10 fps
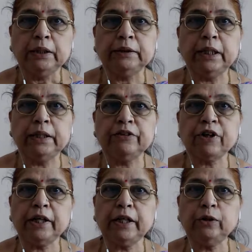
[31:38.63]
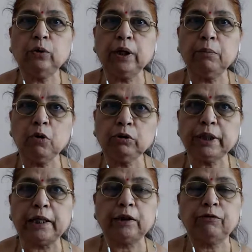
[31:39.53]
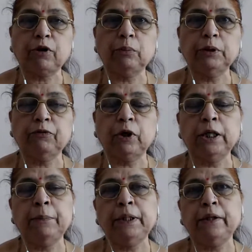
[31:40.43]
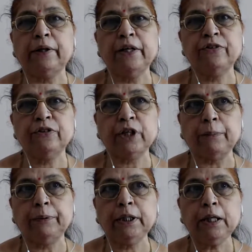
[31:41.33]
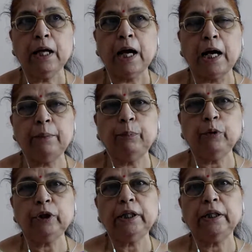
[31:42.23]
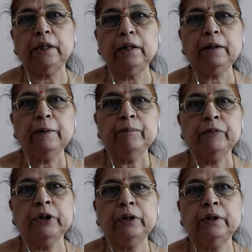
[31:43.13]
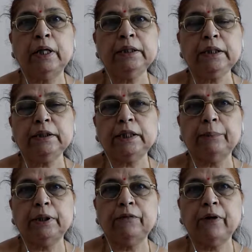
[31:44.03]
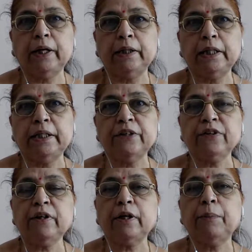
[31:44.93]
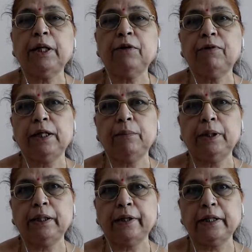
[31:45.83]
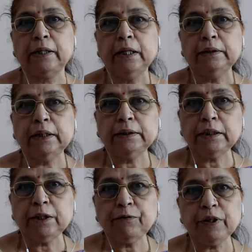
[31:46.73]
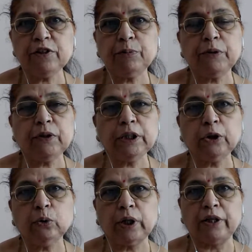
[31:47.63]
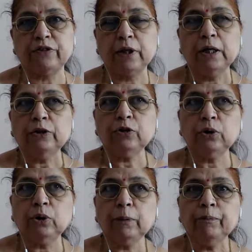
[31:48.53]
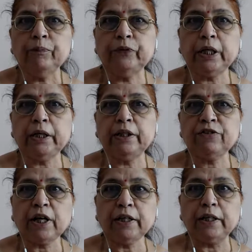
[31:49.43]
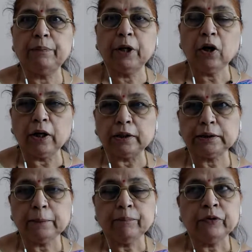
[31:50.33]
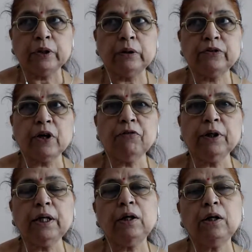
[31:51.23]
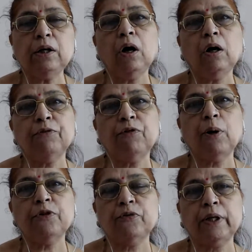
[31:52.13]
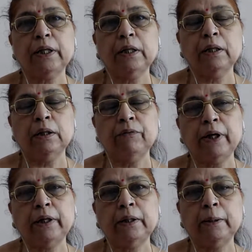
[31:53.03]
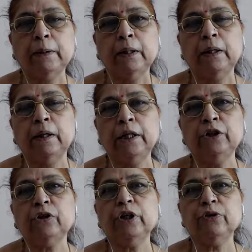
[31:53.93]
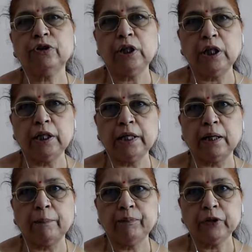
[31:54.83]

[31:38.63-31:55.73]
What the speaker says: They decided to remove that from the fundamental rights chapter and put it in another chapter where it doesn't remain a fundamental right. There is a difference between the two rights. So they decided, because several law reforms were introduced in India.